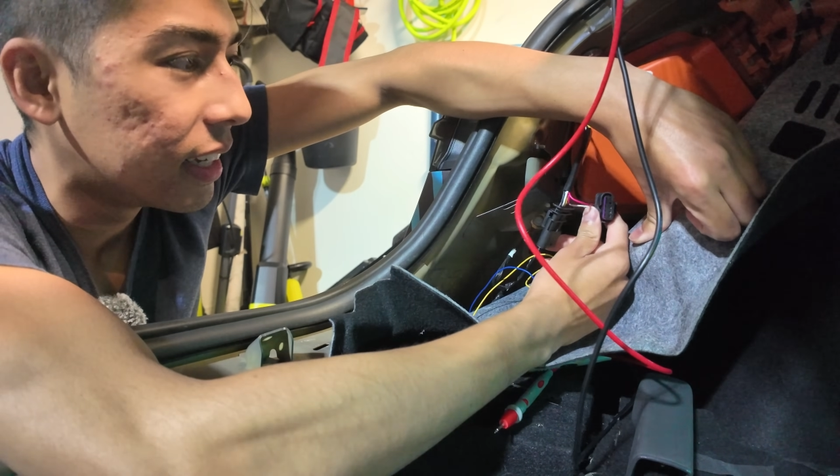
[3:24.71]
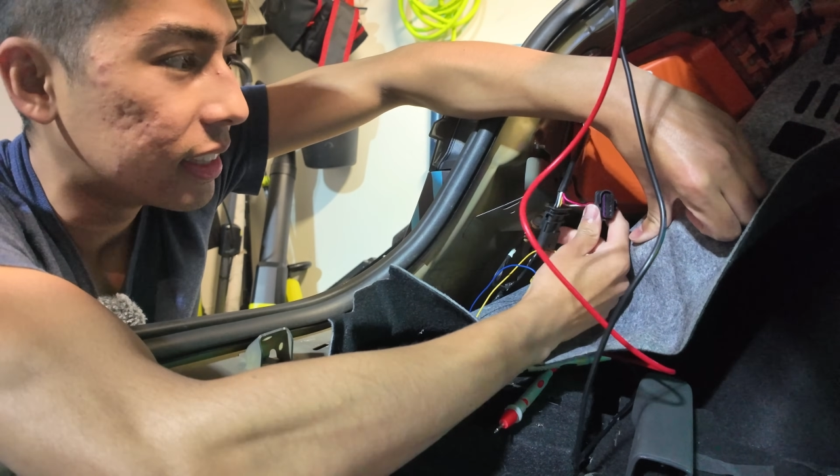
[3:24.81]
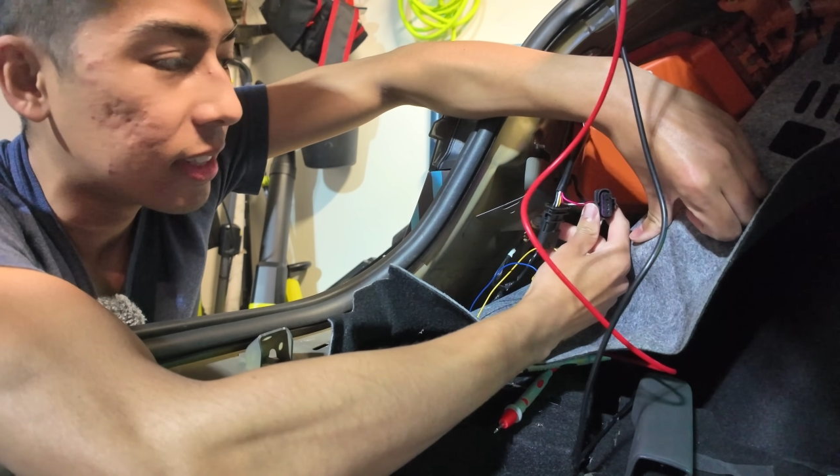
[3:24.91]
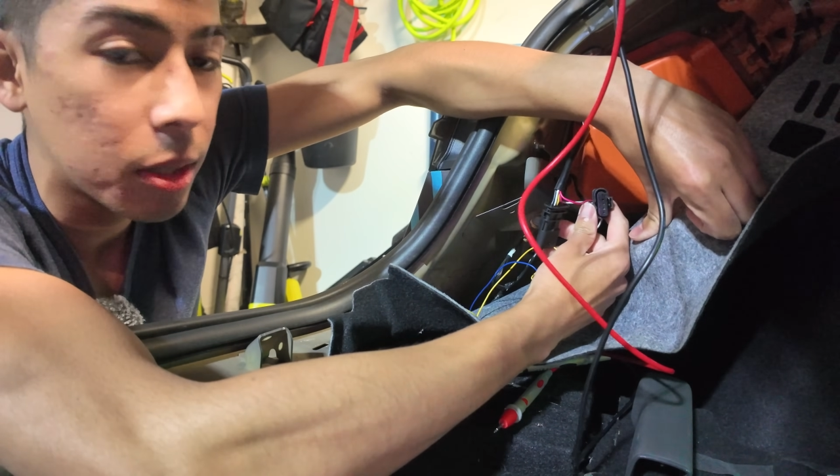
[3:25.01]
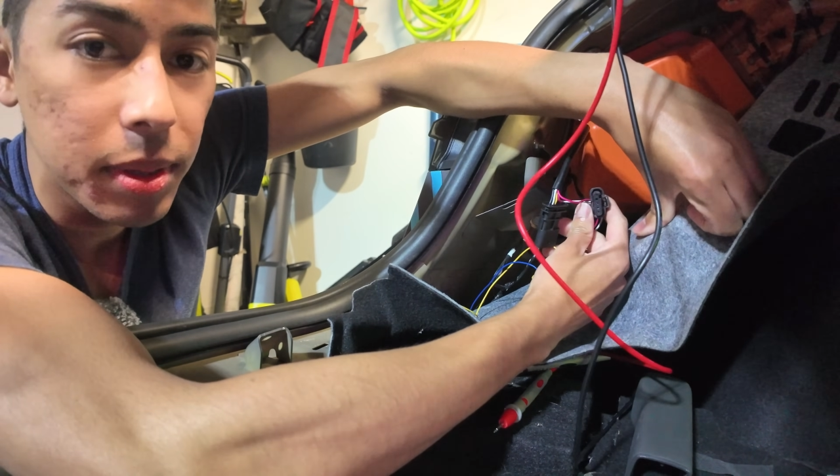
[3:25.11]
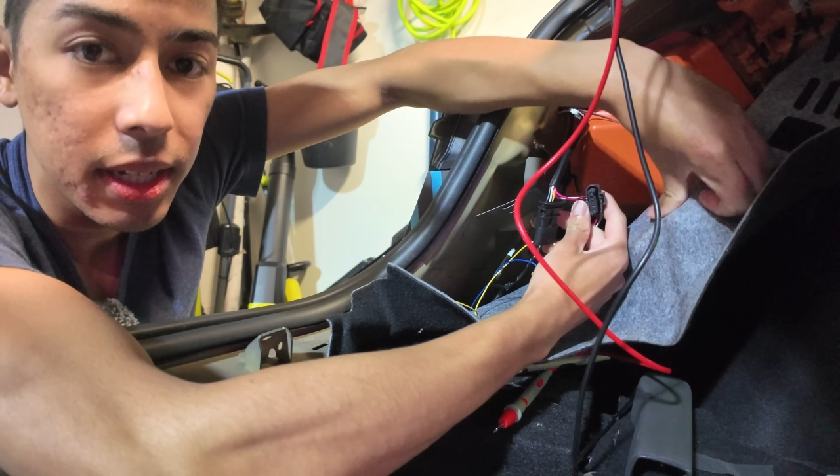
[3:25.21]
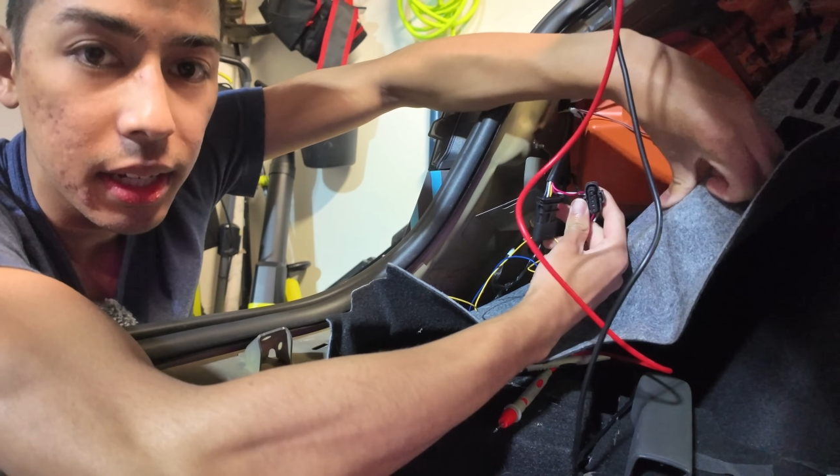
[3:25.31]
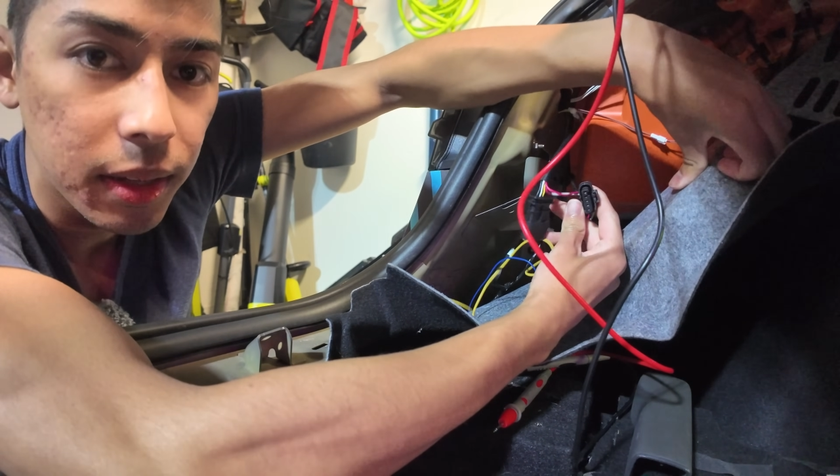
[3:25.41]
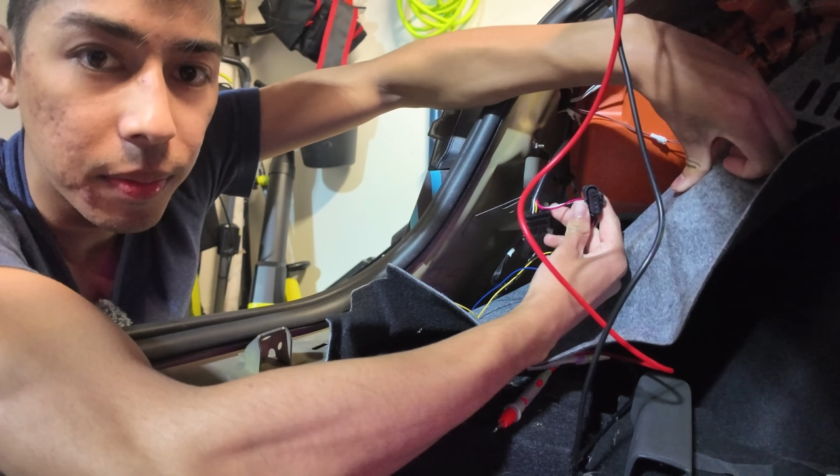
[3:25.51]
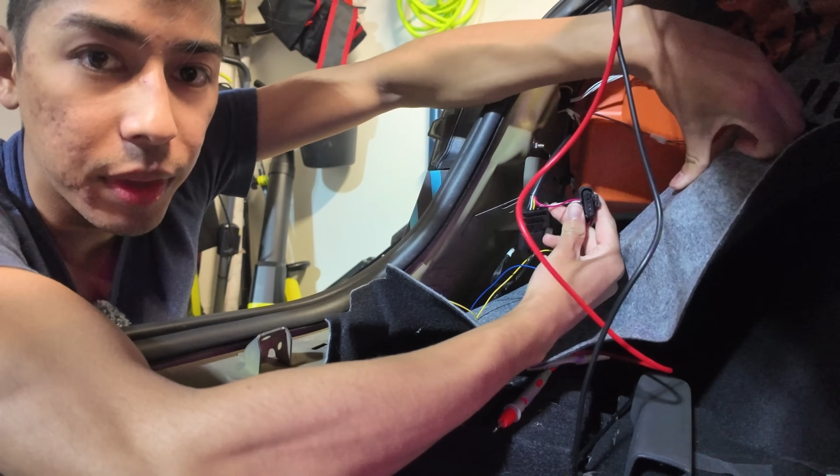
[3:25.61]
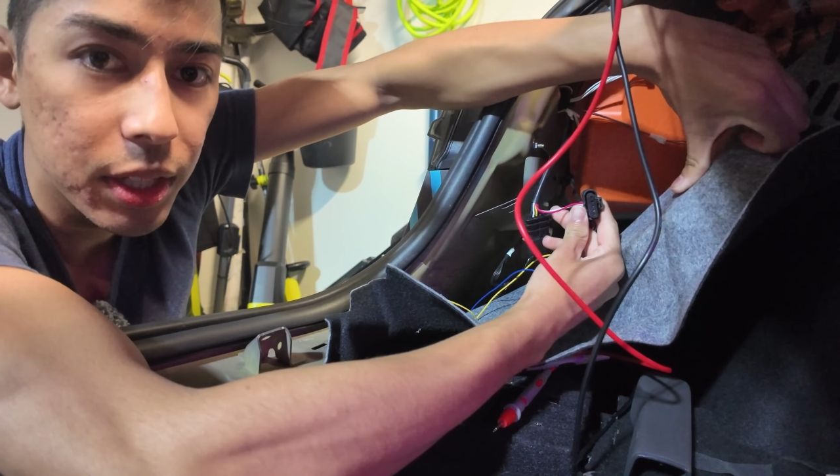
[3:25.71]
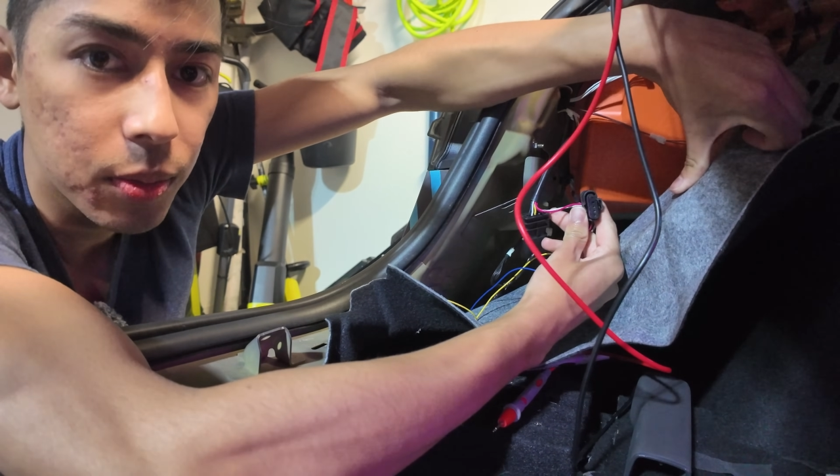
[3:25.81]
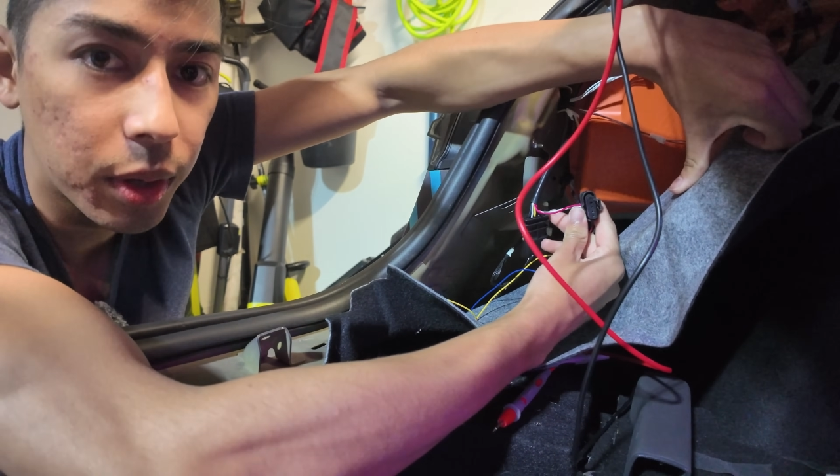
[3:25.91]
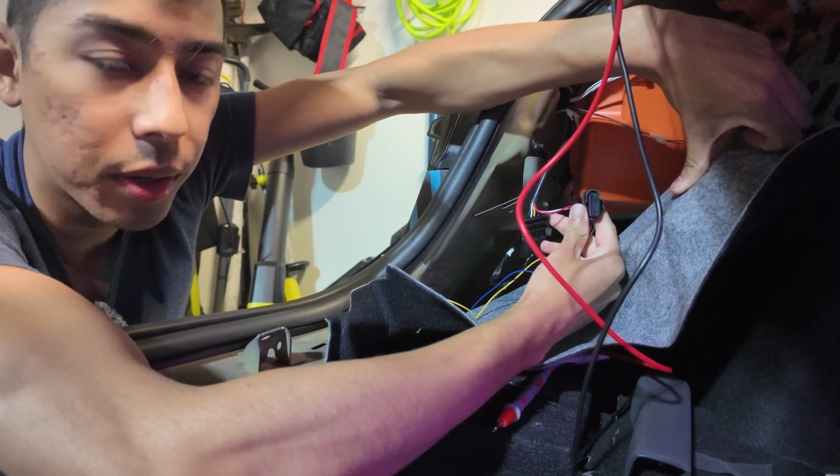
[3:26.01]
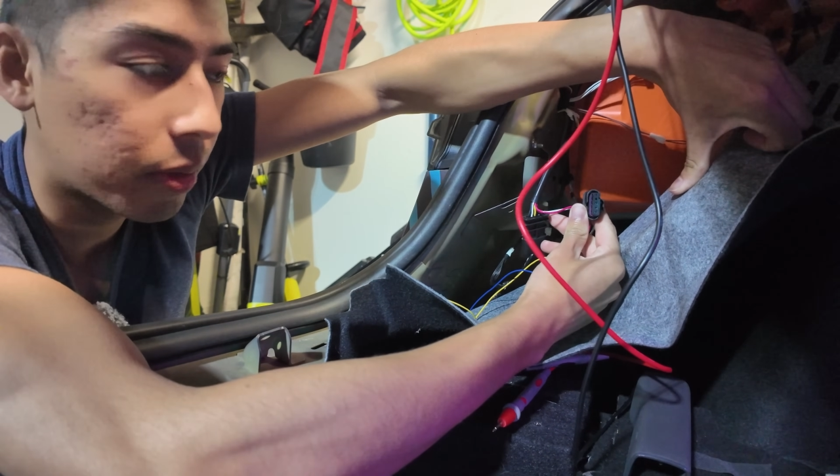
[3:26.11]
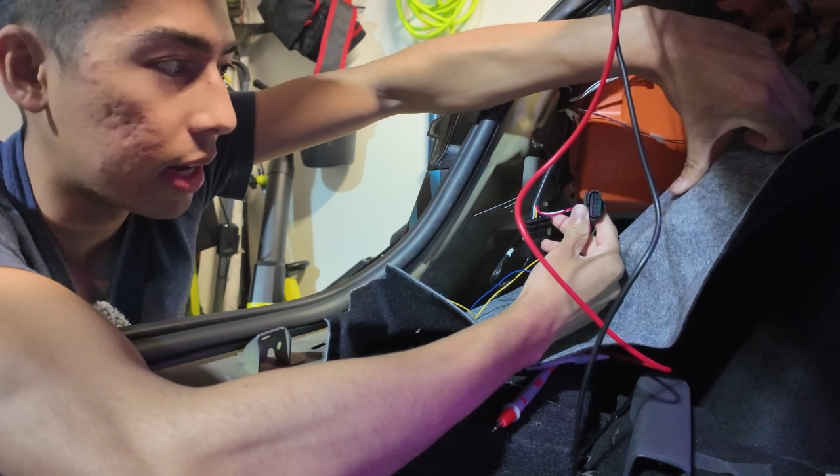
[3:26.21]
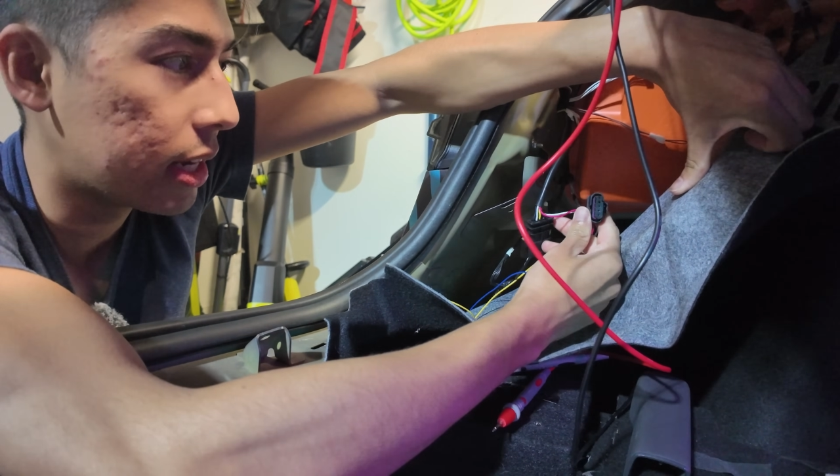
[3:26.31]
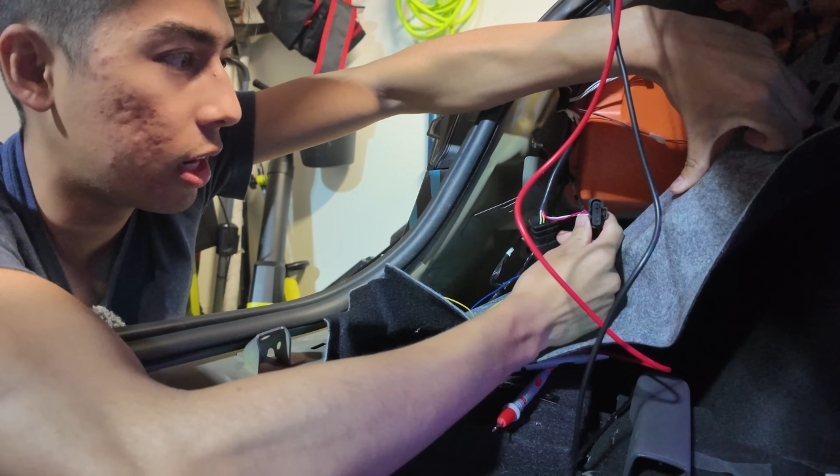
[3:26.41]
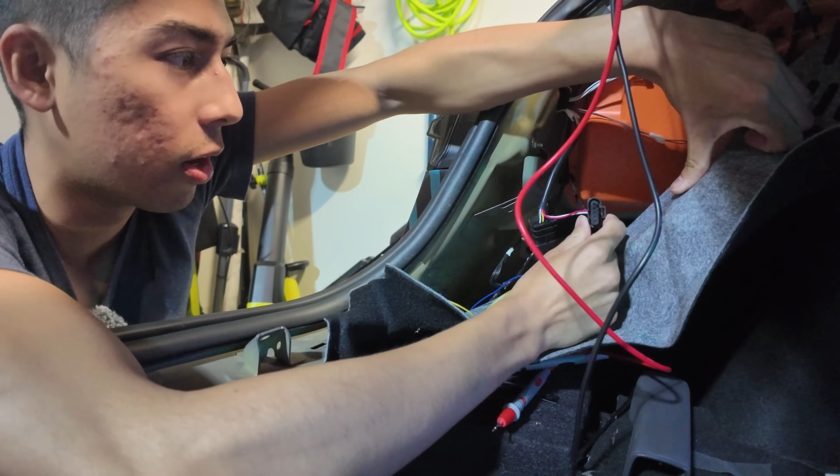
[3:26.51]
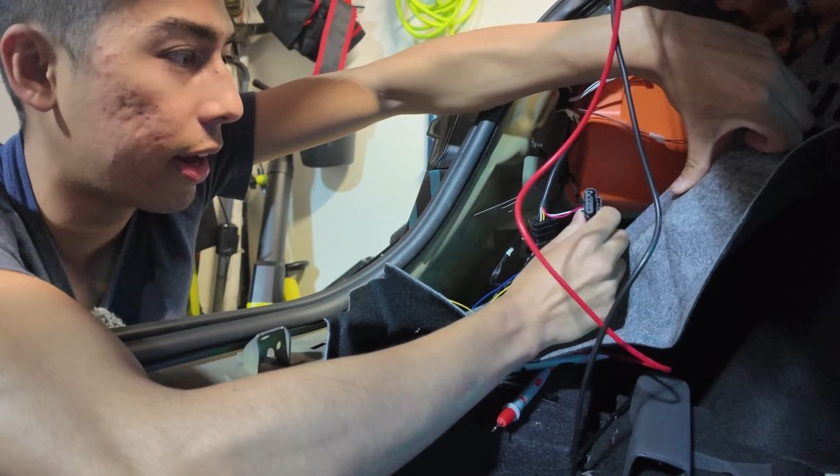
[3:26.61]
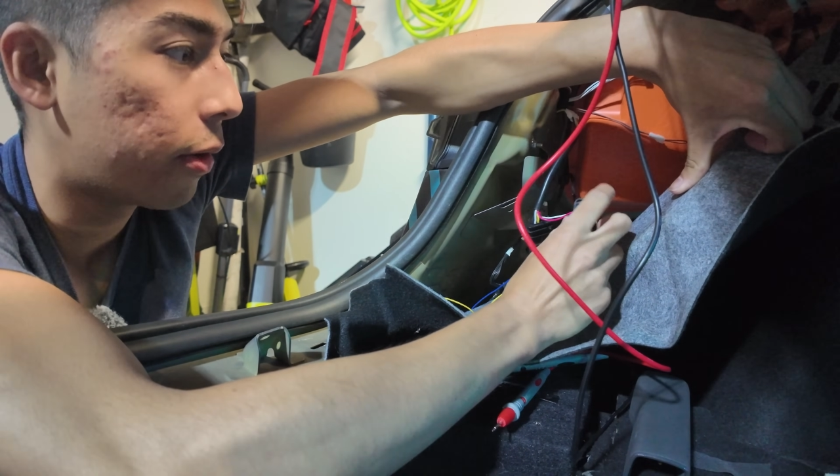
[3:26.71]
It's gonna be this one right here.